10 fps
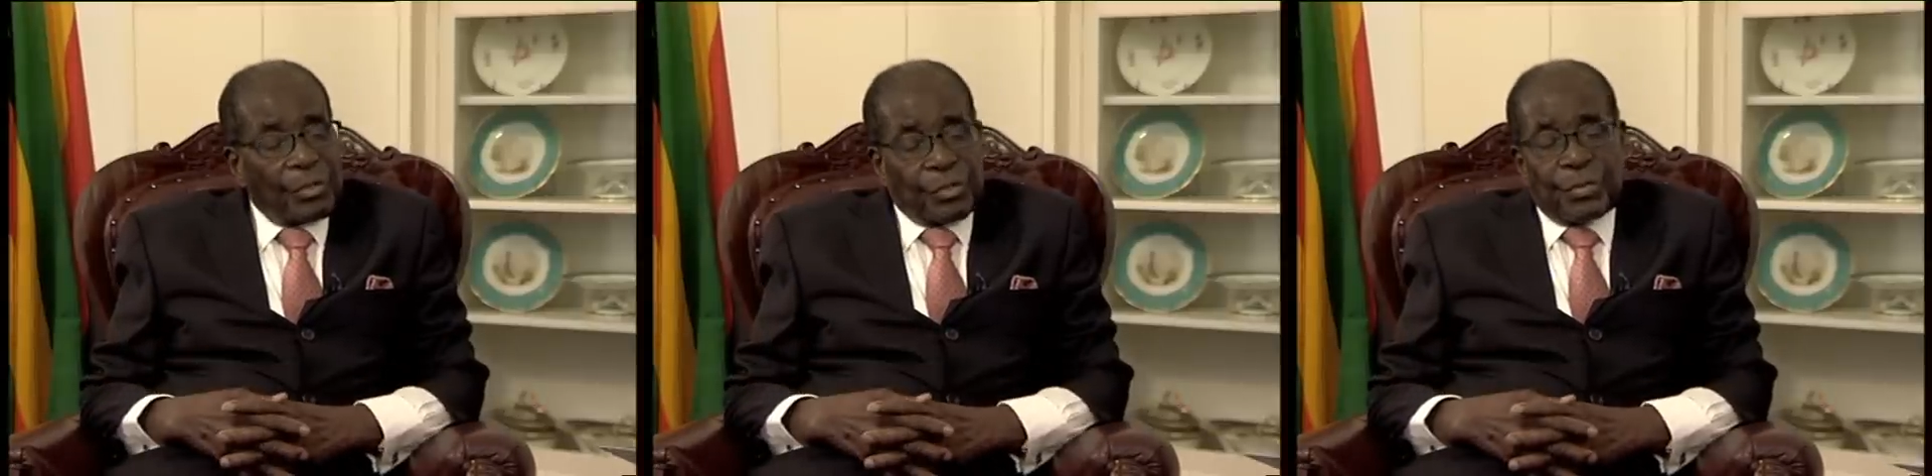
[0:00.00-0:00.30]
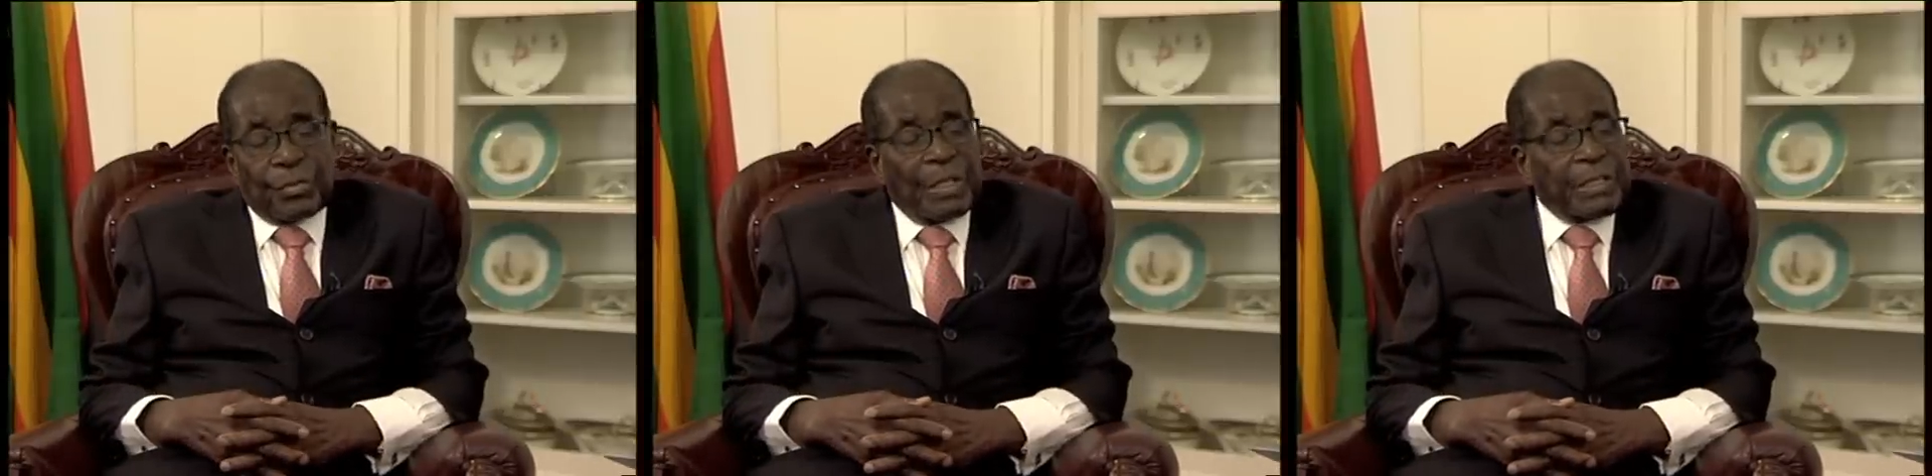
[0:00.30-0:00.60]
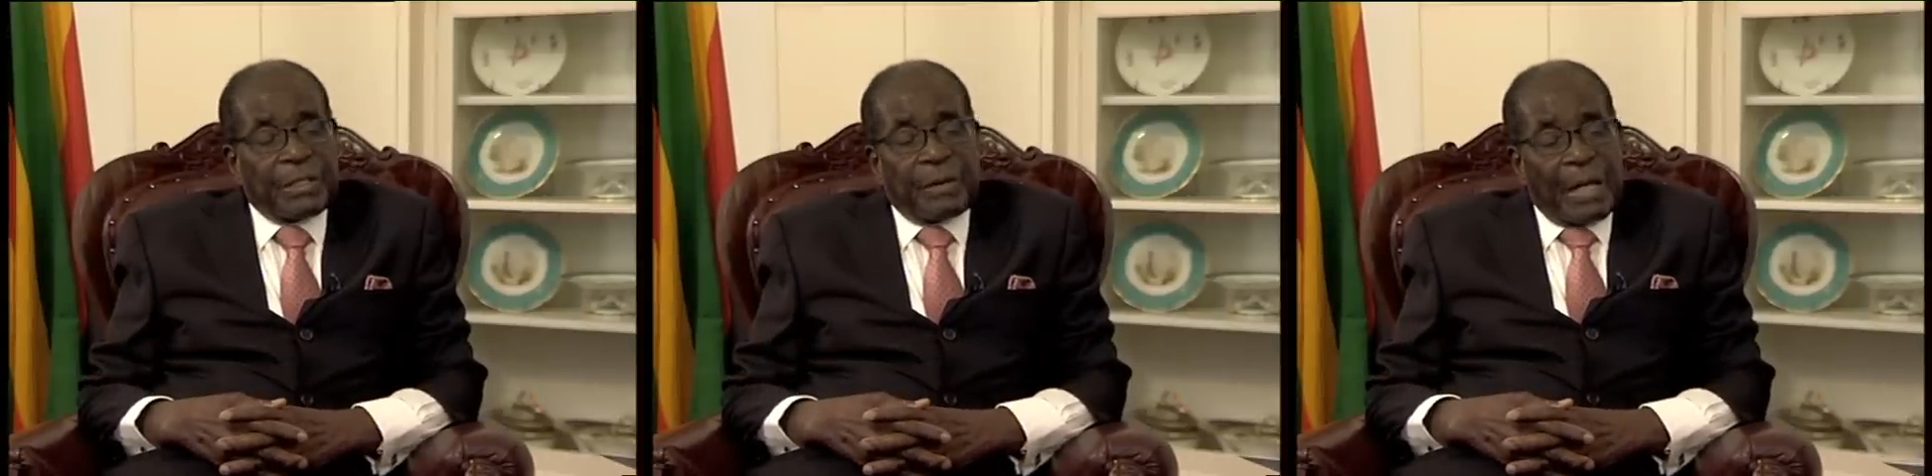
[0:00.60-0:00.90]
to
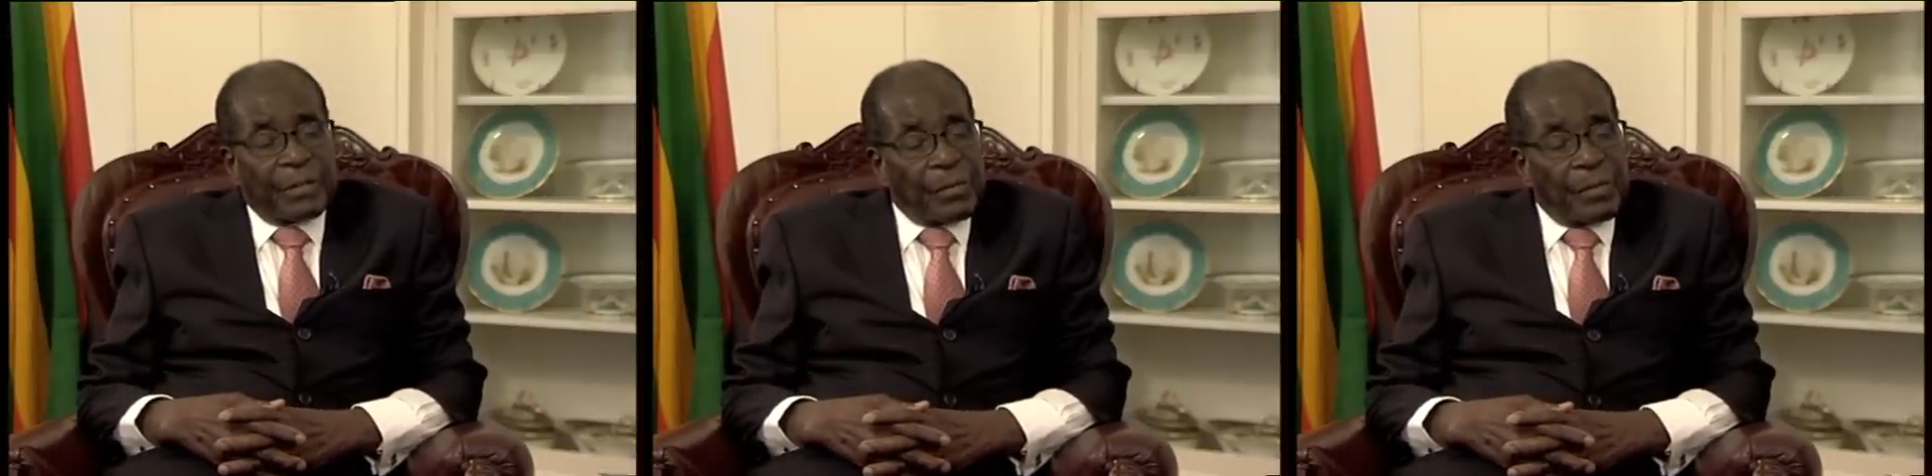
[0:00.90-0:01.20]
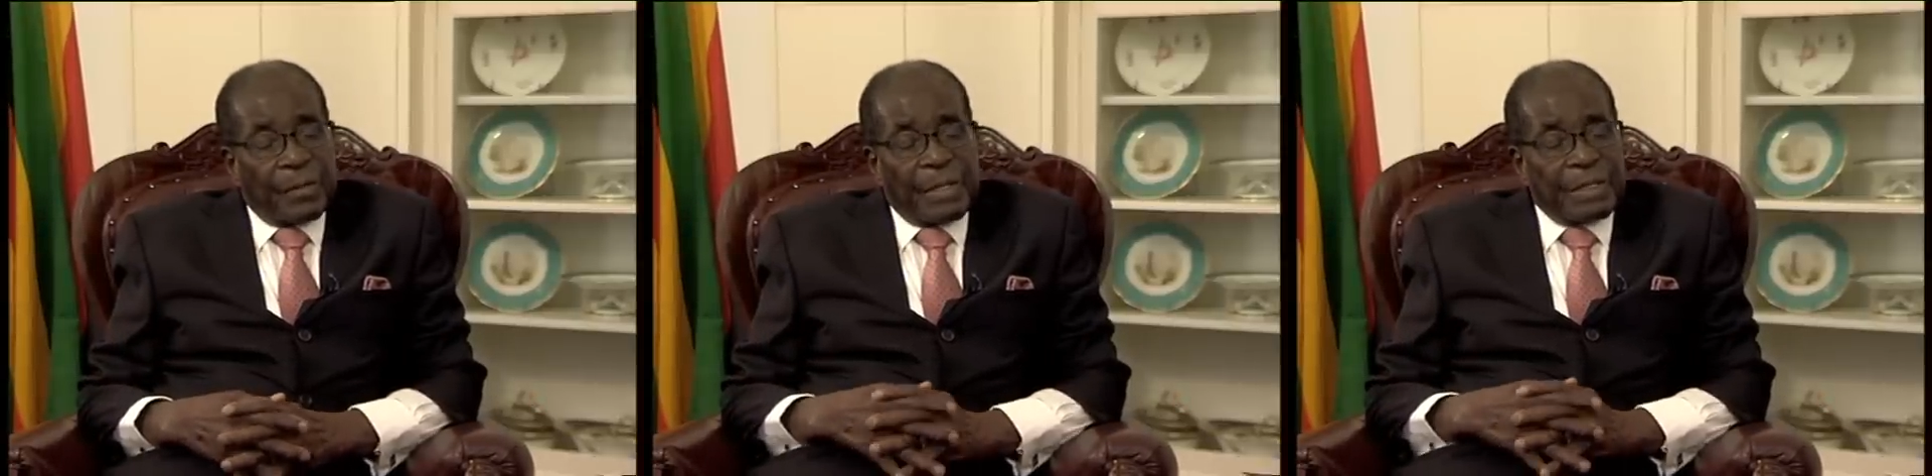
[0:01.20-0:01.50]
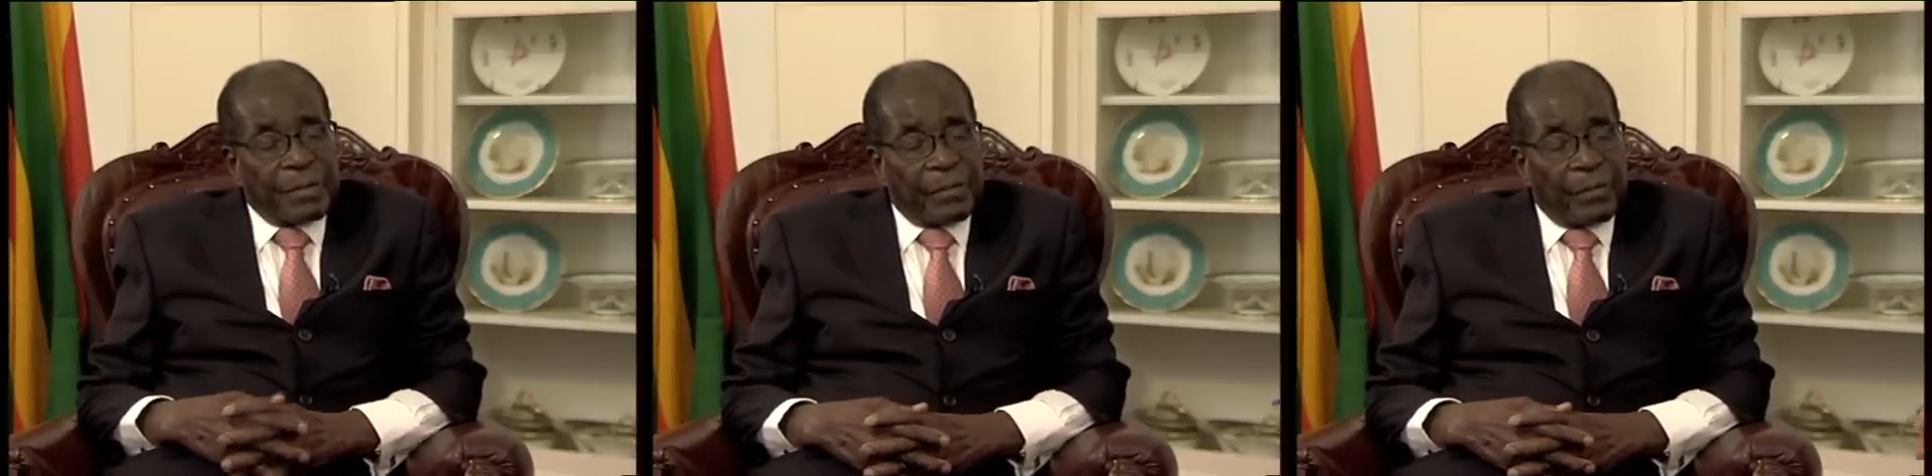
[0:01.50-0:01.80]
interact with the
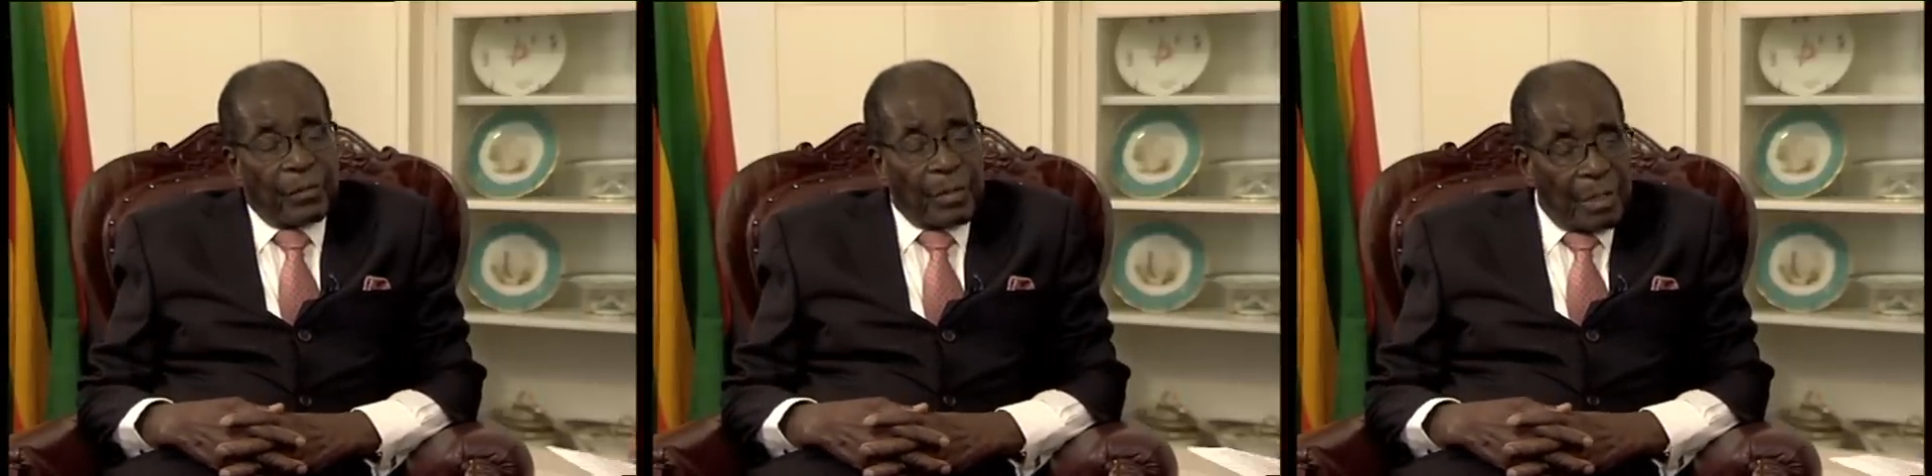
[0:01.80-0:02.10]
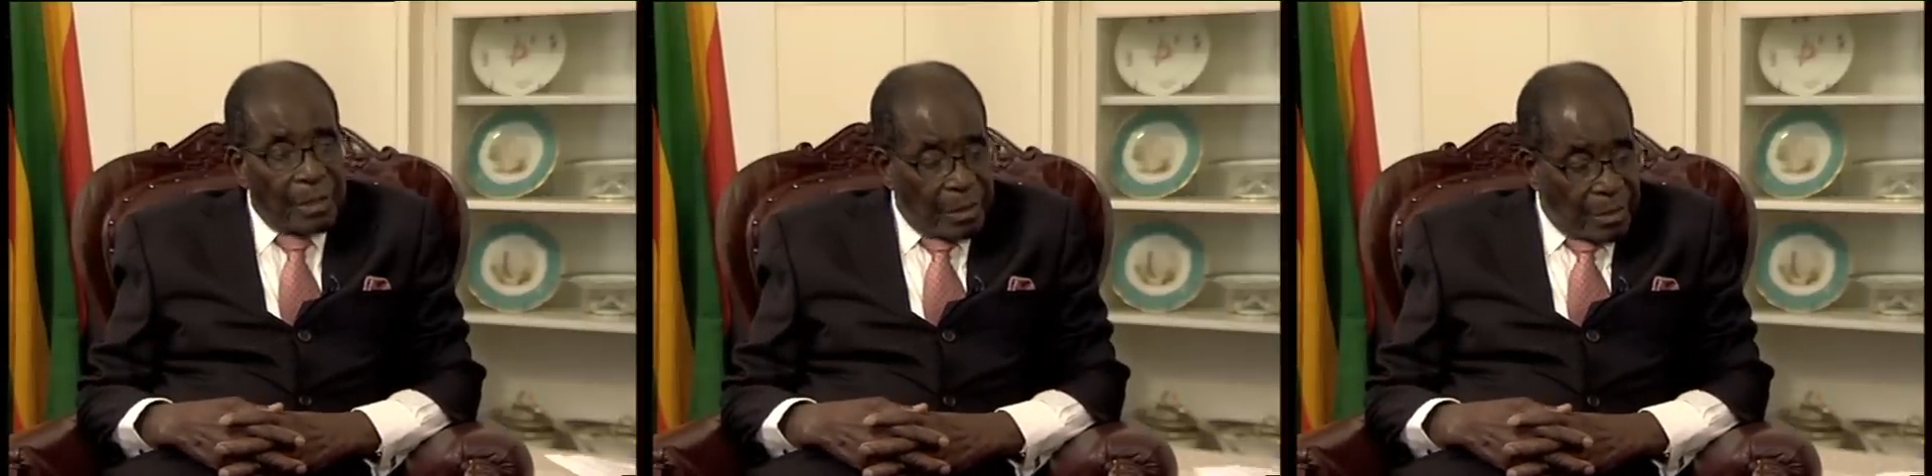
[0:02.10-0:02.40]
rest of the world,